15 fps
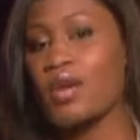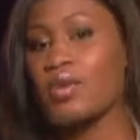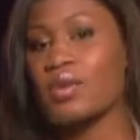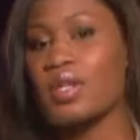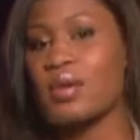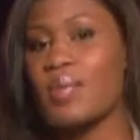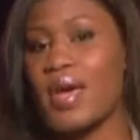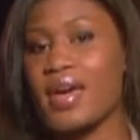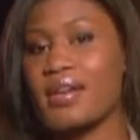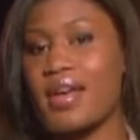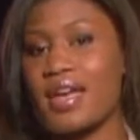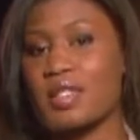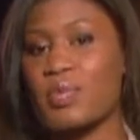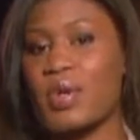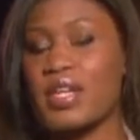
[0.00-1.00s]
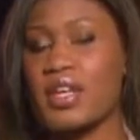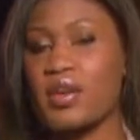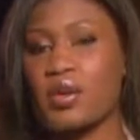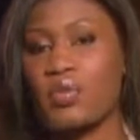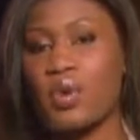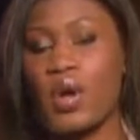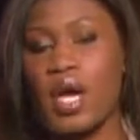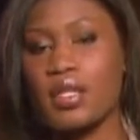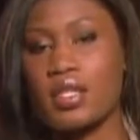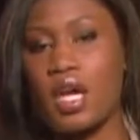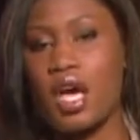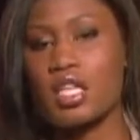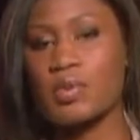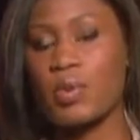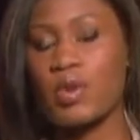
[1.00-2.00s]
elderly man has been here at Rhode Island
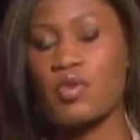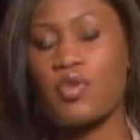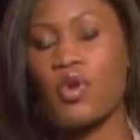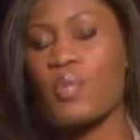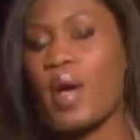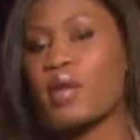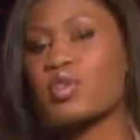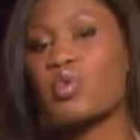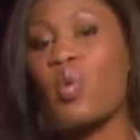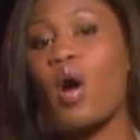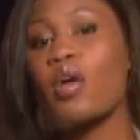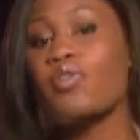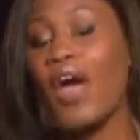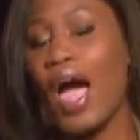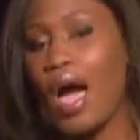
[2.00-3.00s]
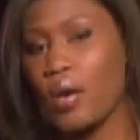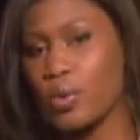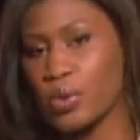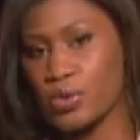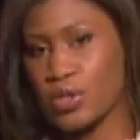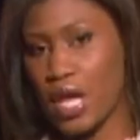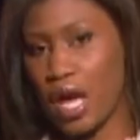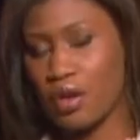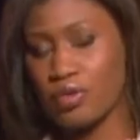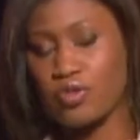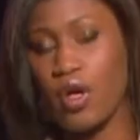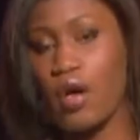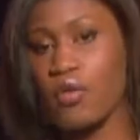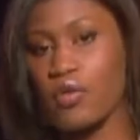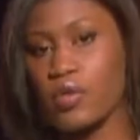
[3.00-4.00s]
Hospital for about 12 hours now.
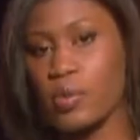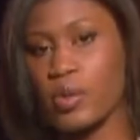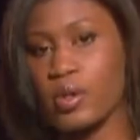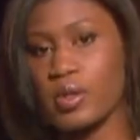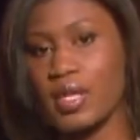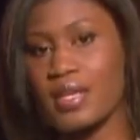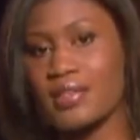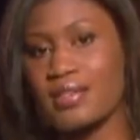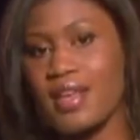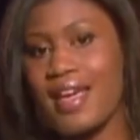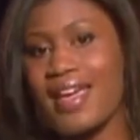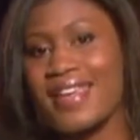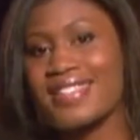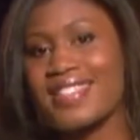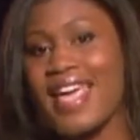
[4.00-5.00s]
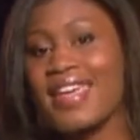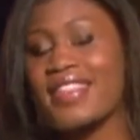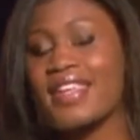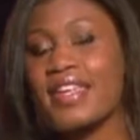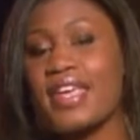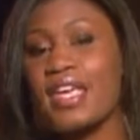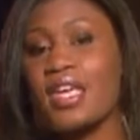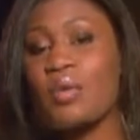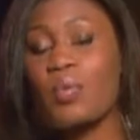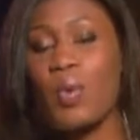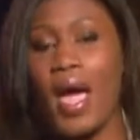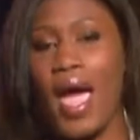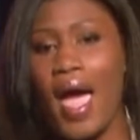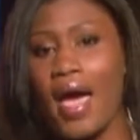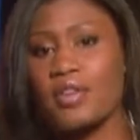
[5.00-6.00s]
Fall River police say that he
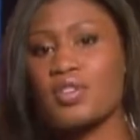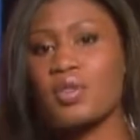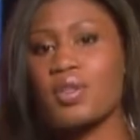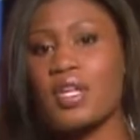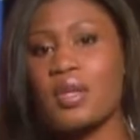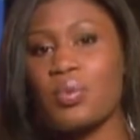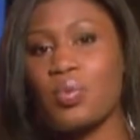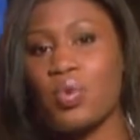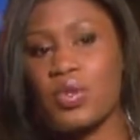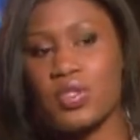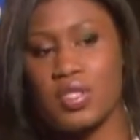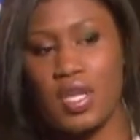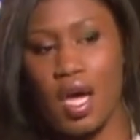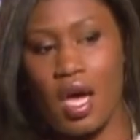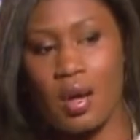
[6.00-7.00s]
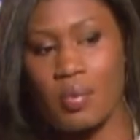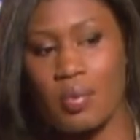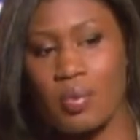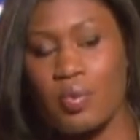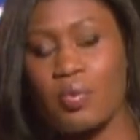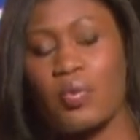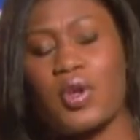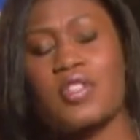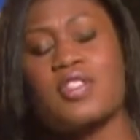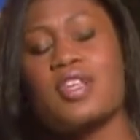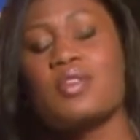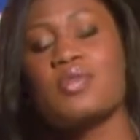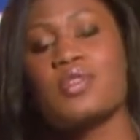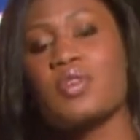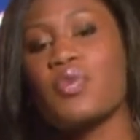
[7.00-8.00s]
actually was uh,
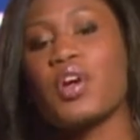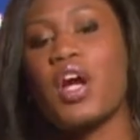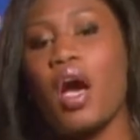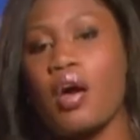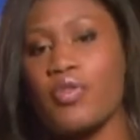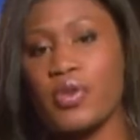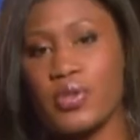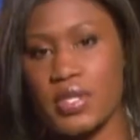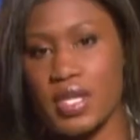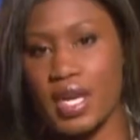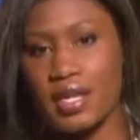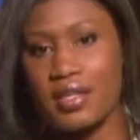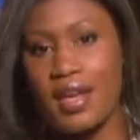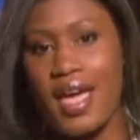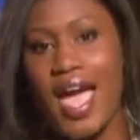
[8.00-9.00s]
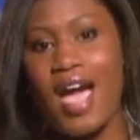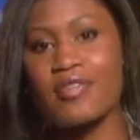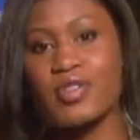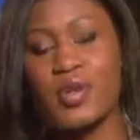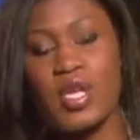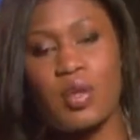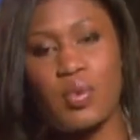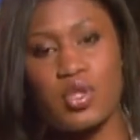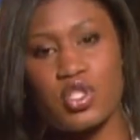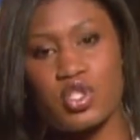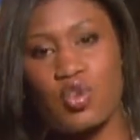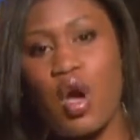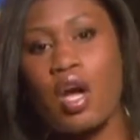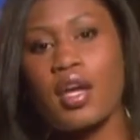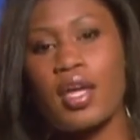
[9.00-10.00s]
continues to recover tonight after he was
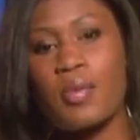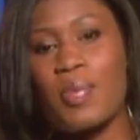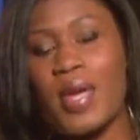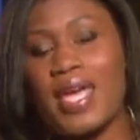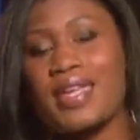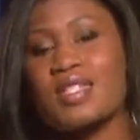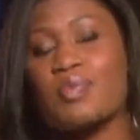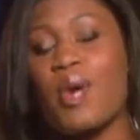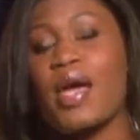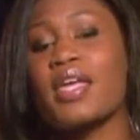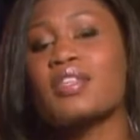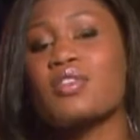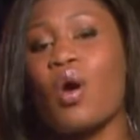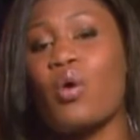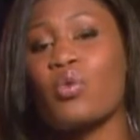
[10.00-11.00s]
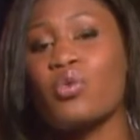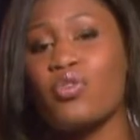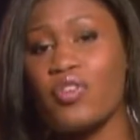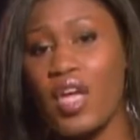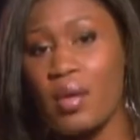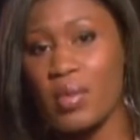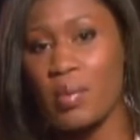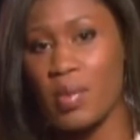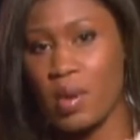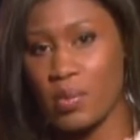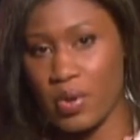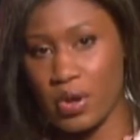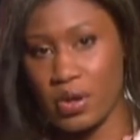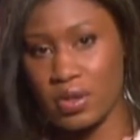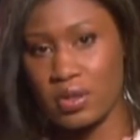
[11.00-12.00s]
struck and pinned by his own family member.